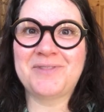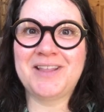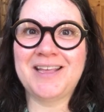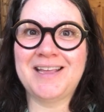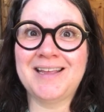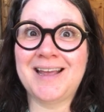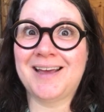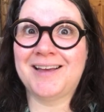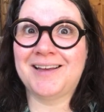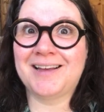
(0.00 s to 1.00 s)
the
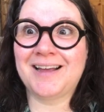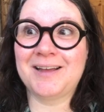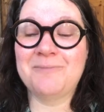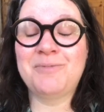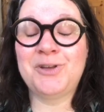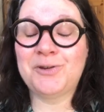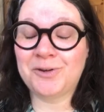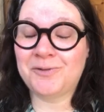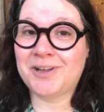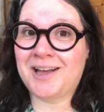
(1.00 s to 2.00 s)

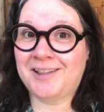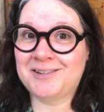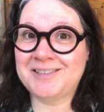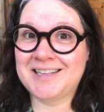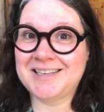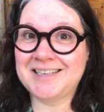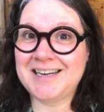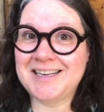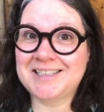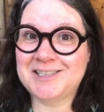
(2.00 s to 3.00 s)
beautiful colors that
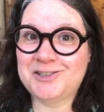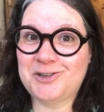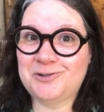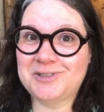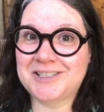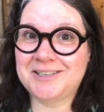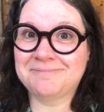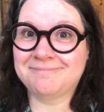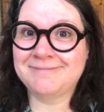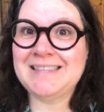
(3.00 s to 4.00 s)
Denise has chosen.
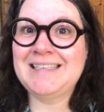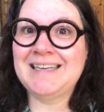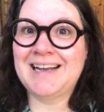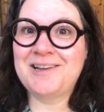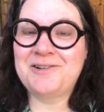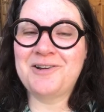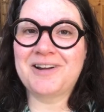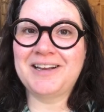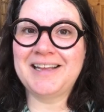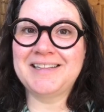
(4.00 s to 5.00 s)
I know you're
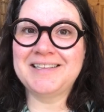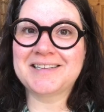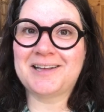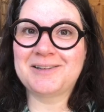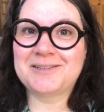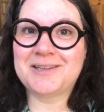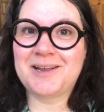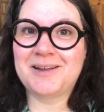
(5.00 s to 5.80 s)
gonna like these colors.